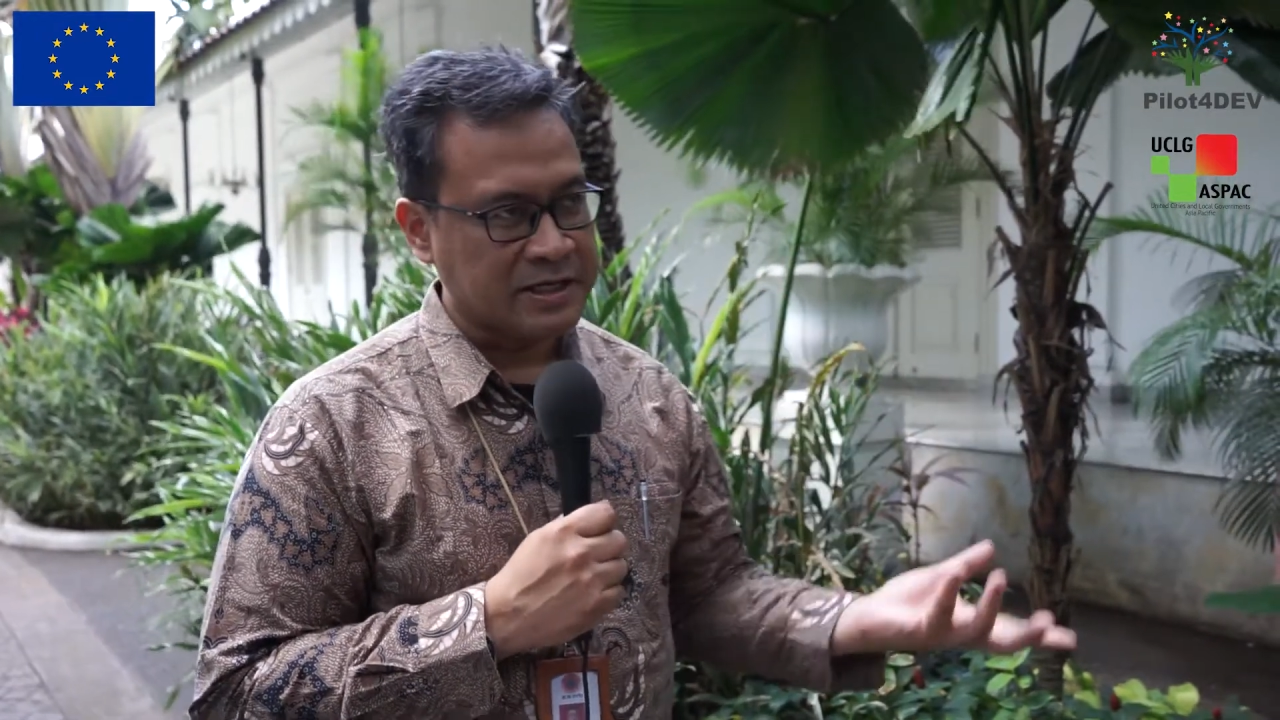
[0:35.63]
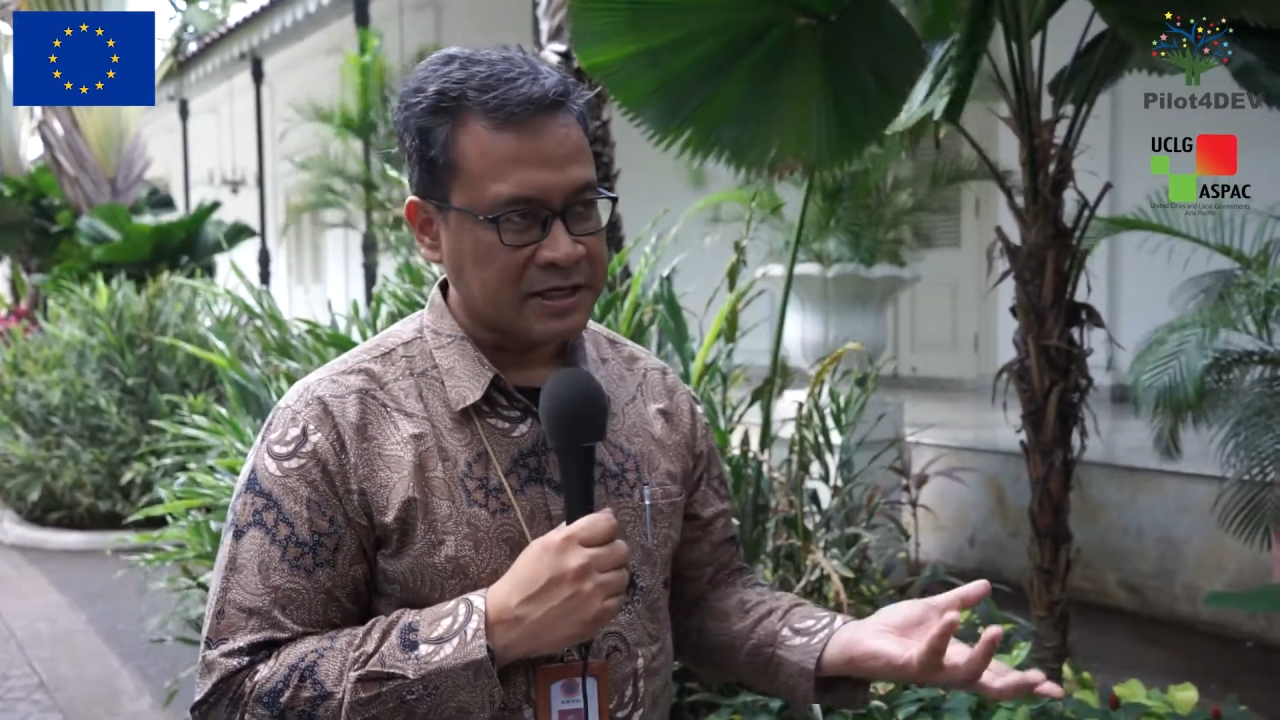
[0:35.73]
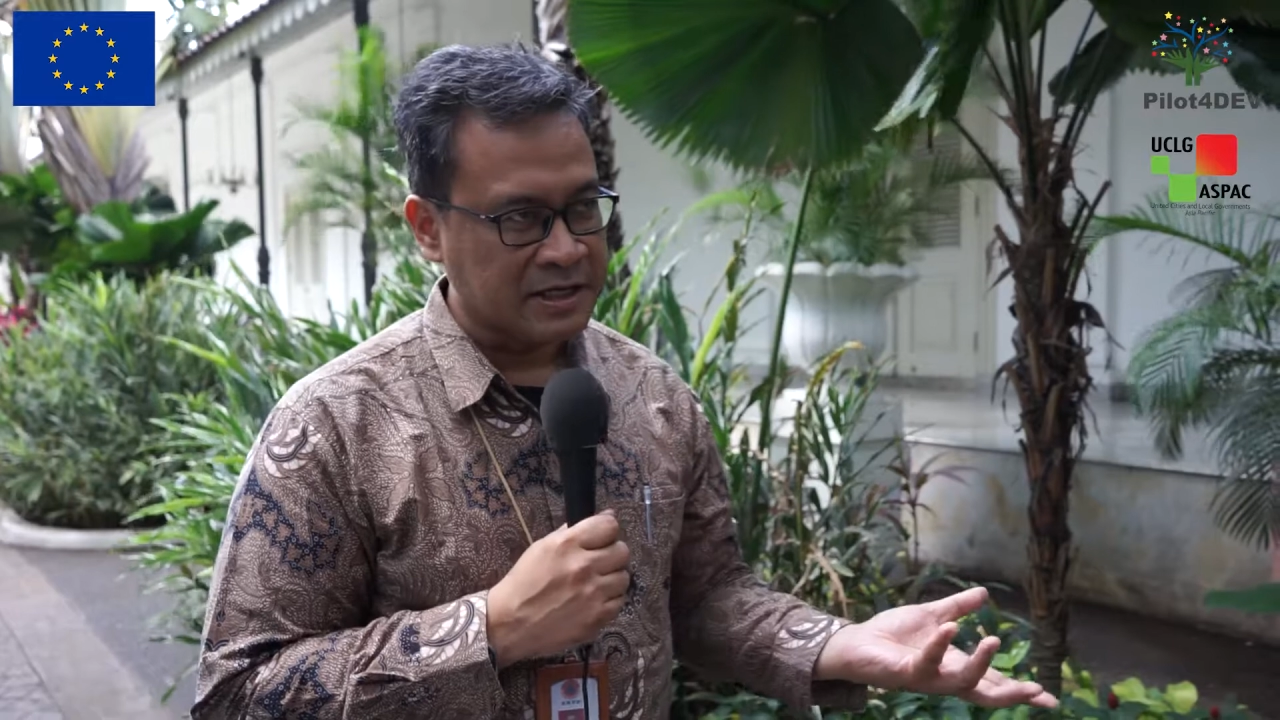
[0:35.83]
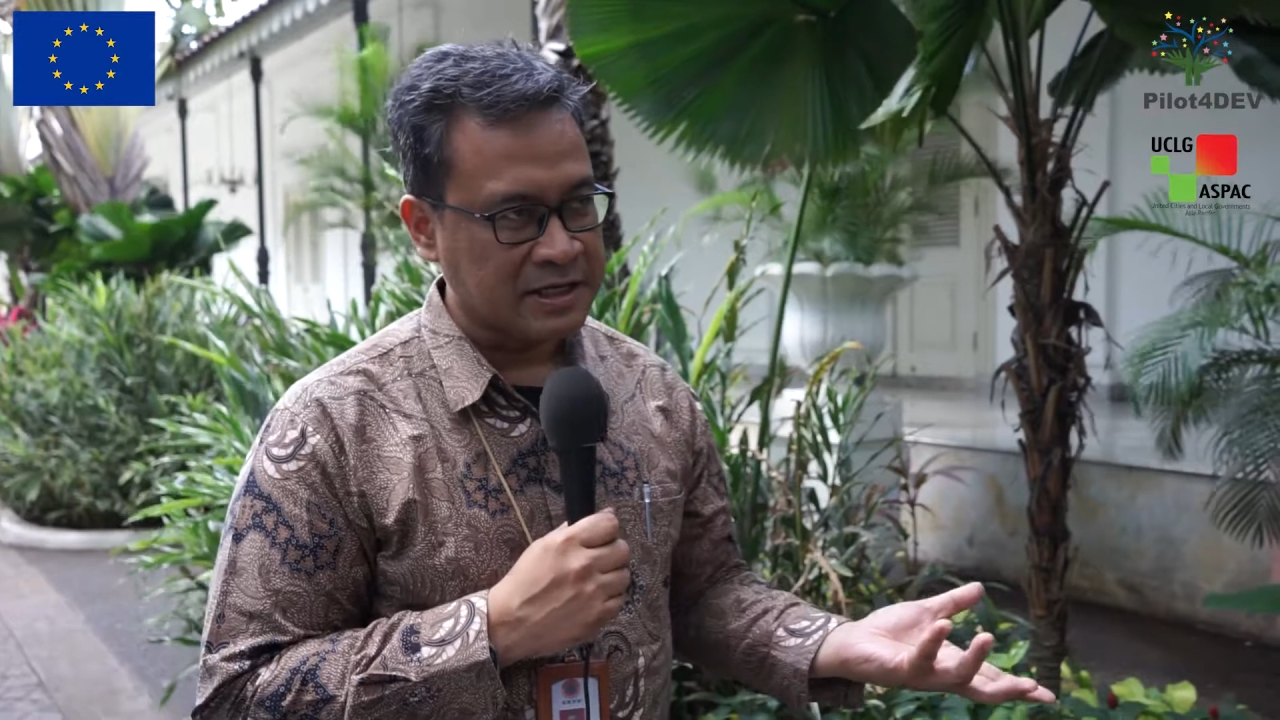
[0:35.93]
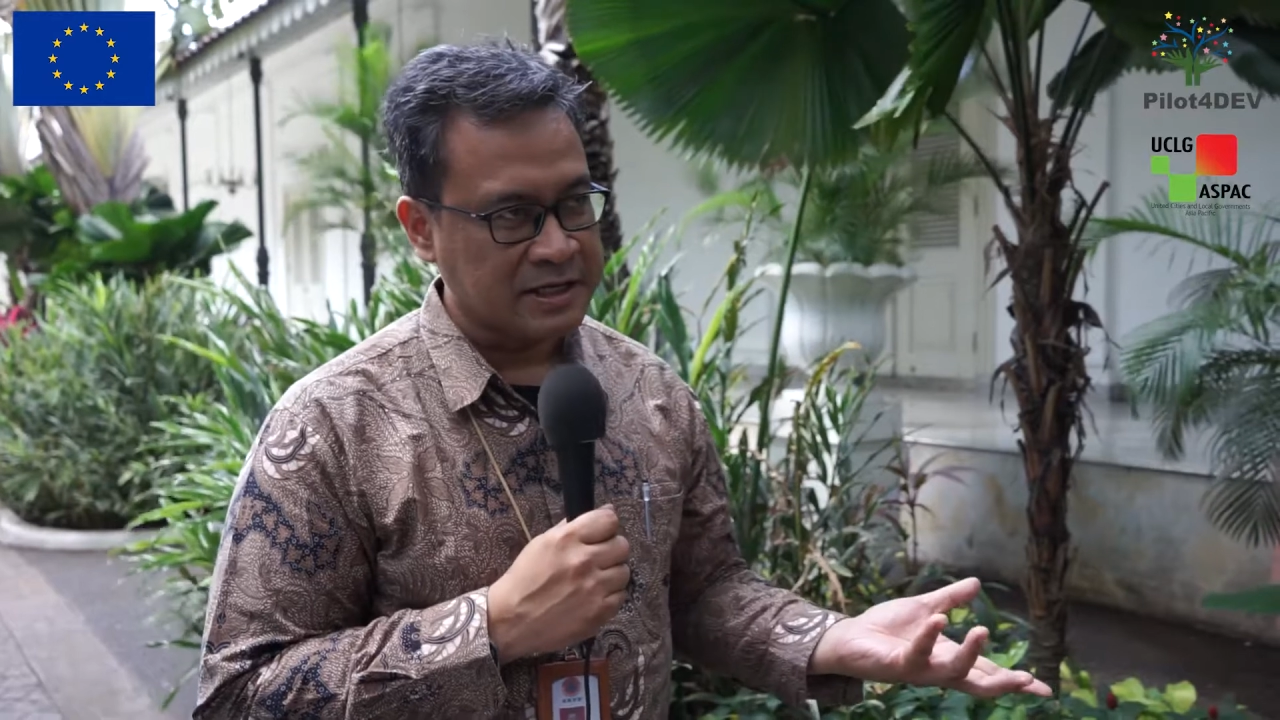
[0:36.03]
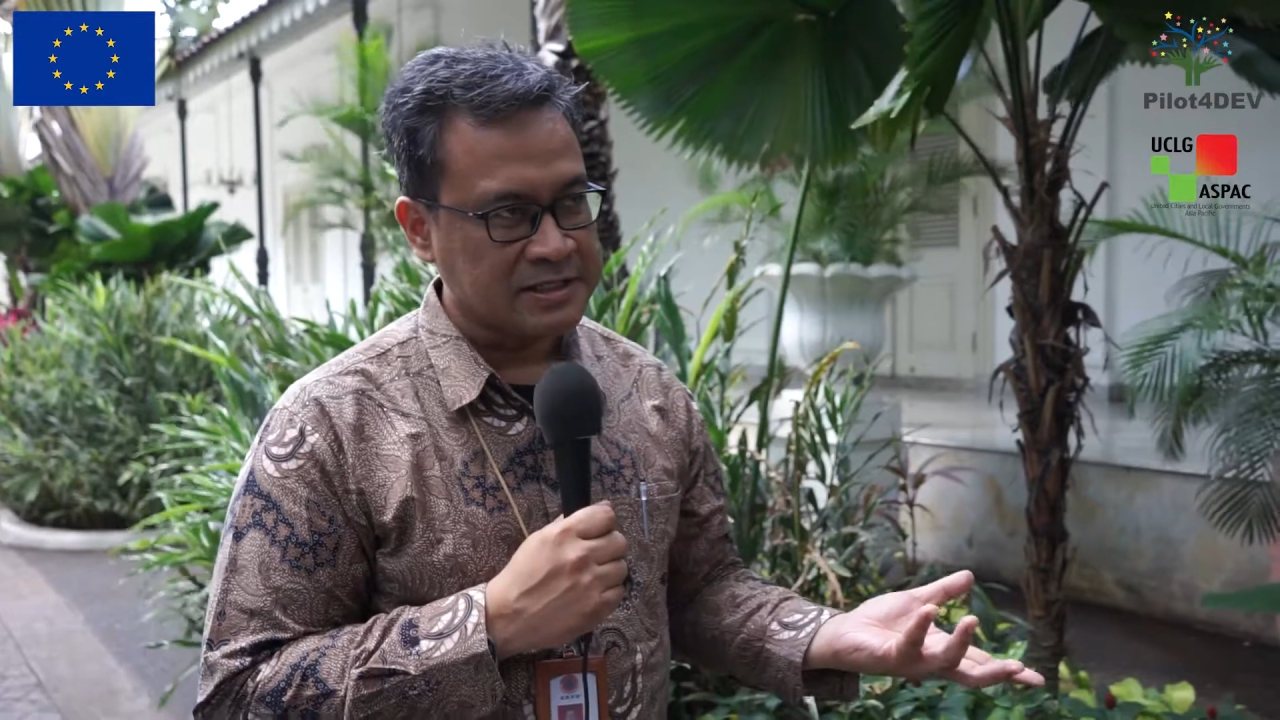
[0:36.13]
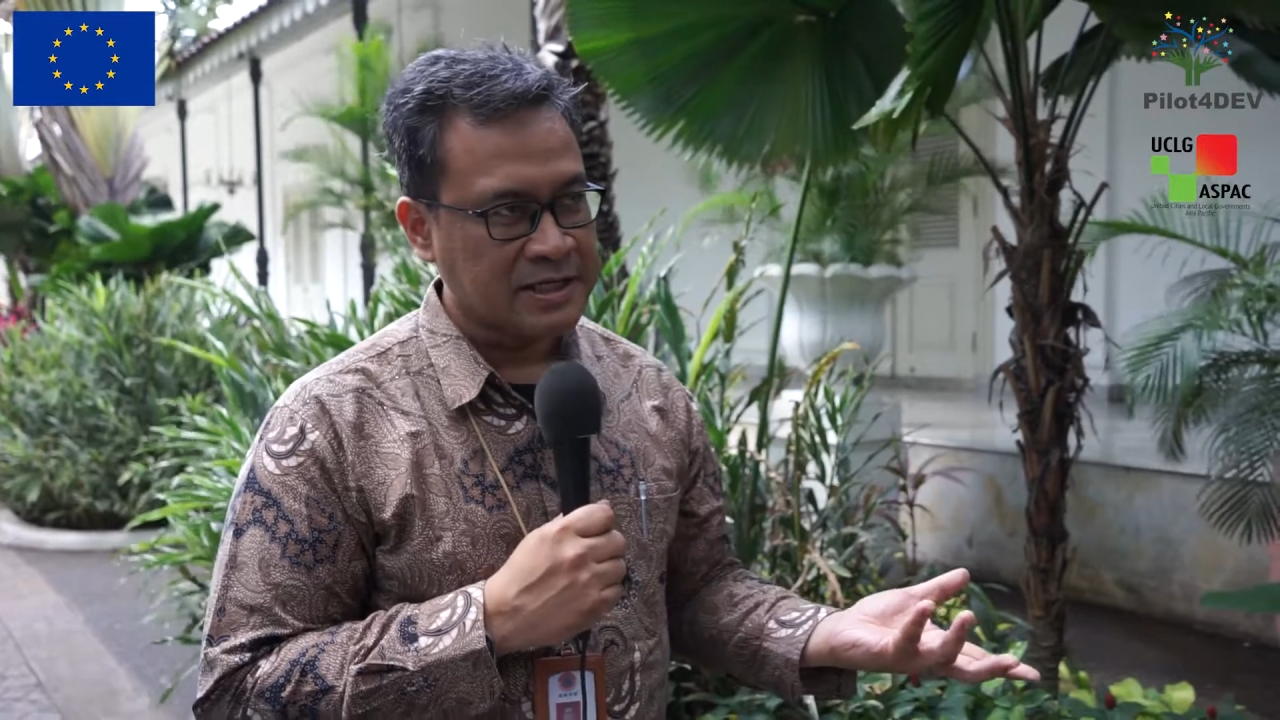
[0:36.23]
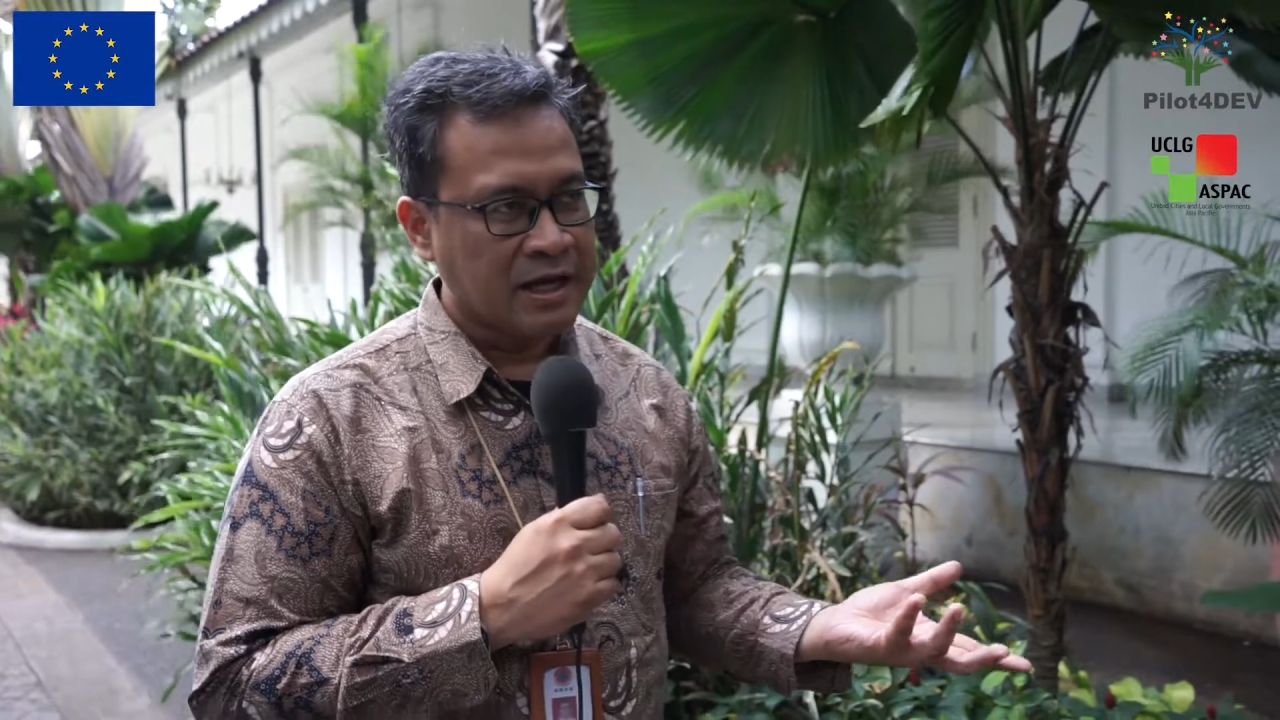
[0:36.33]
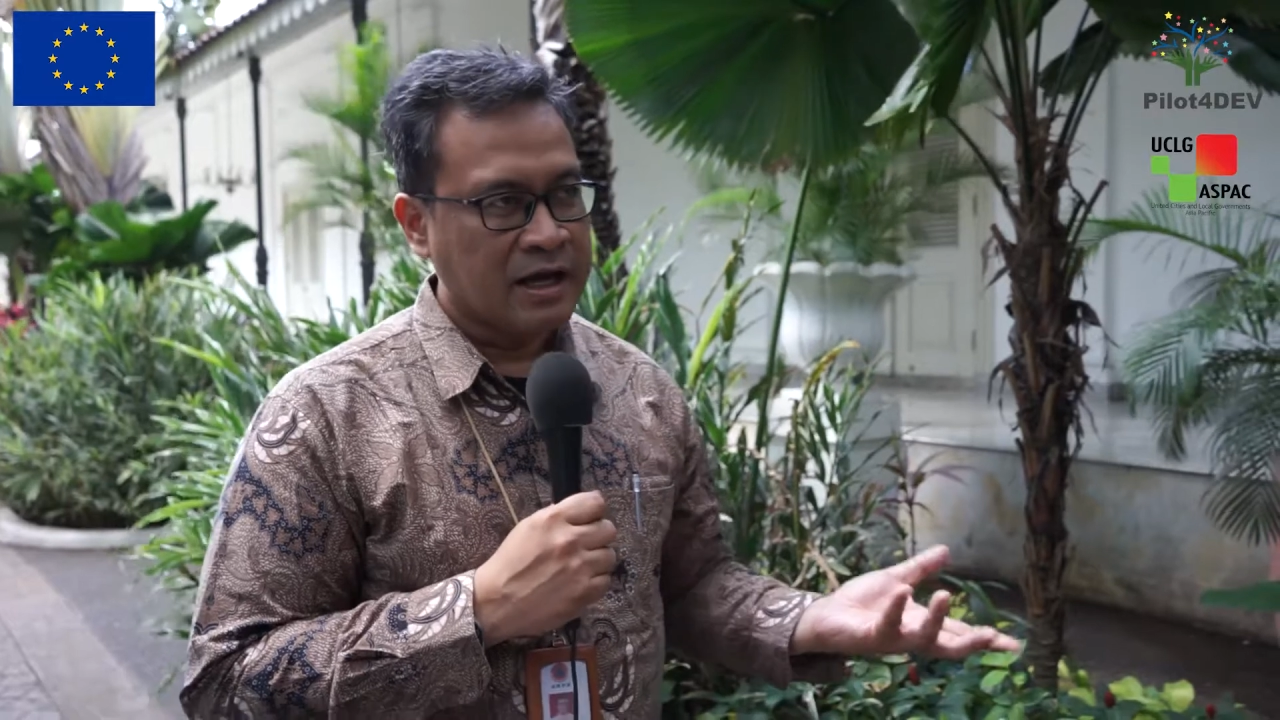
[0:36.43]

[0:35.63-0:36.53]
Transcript: risk,